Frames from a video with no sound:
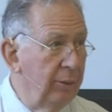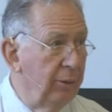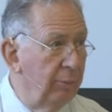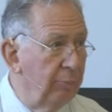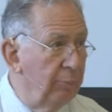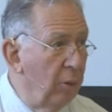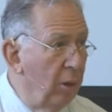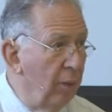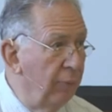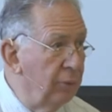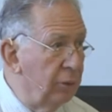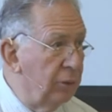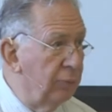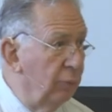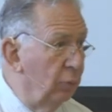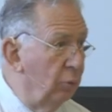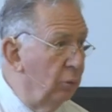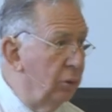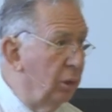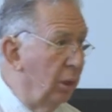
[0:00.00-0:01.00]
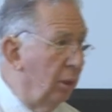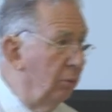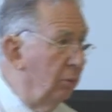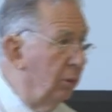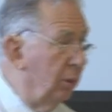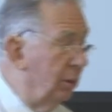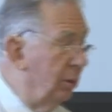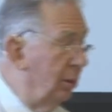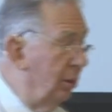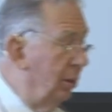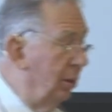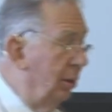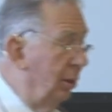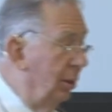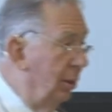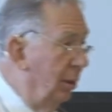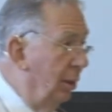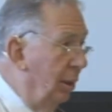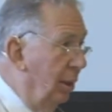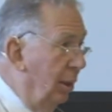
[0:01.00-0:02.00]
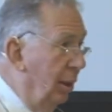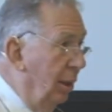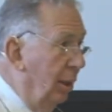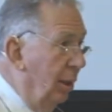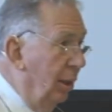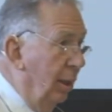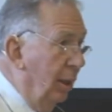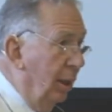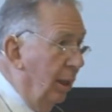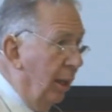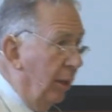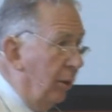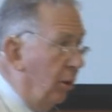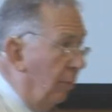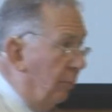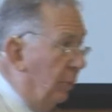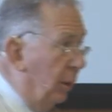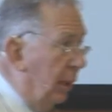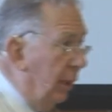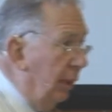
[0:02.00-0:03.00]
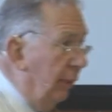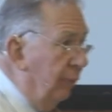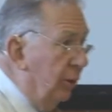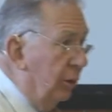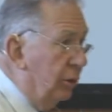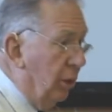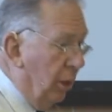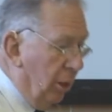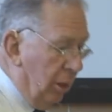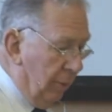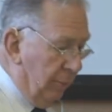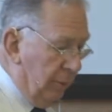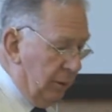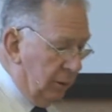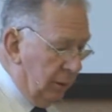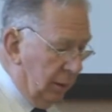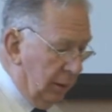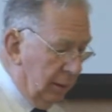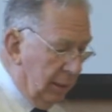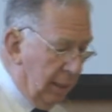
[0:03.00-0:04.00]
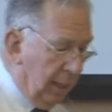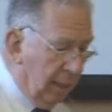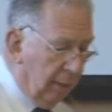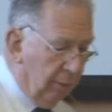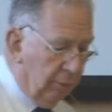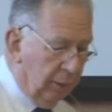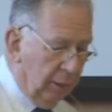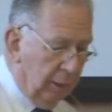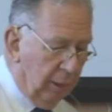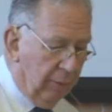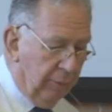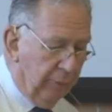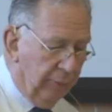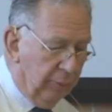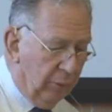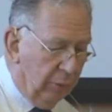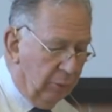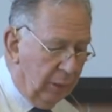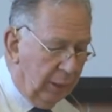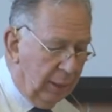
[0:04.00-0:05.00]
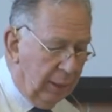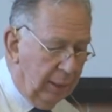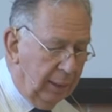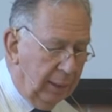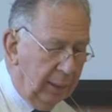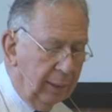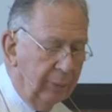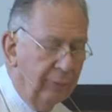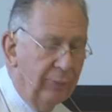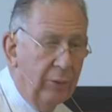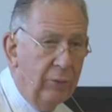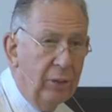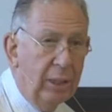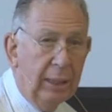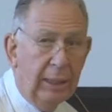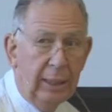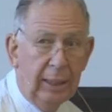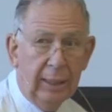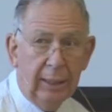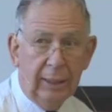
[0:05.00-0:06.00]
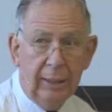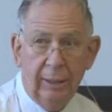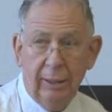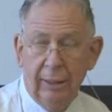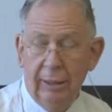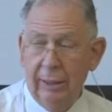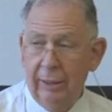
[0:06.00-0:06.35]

The prophets foretold it. And I believe the time is now very clear, very near.